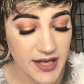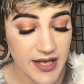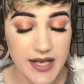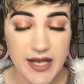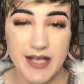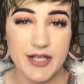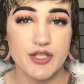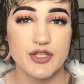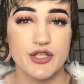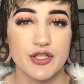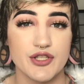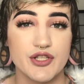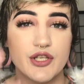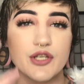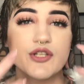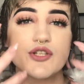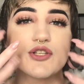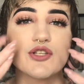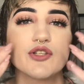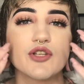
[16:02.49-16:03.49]
It's just
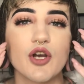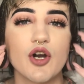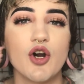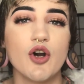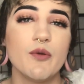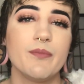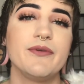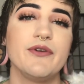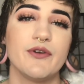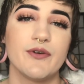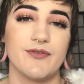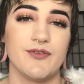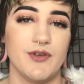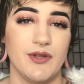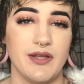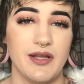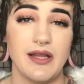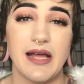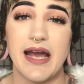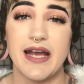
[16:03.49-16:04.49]
so beautiful on
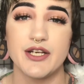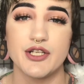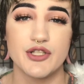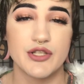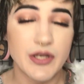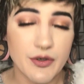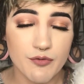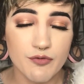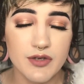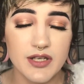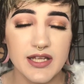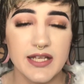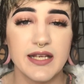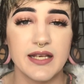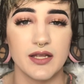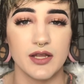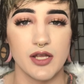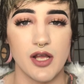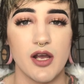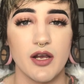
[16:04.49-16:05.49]
the lashes. It really
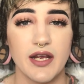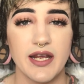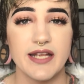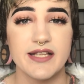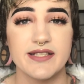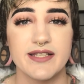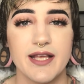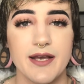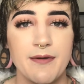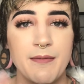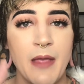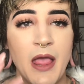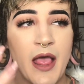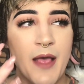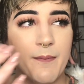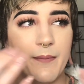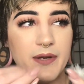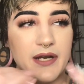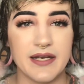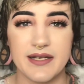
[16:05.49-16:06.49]
elongates them,
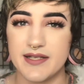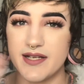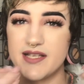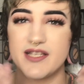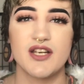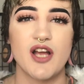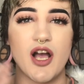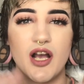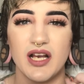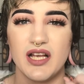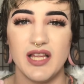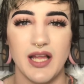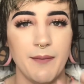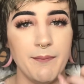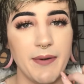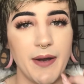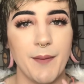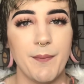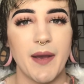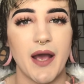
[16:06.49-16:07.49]
but it does not clump
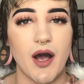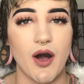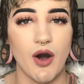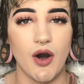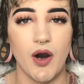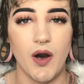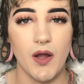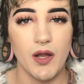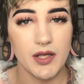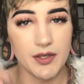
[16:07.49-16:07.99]
up at all.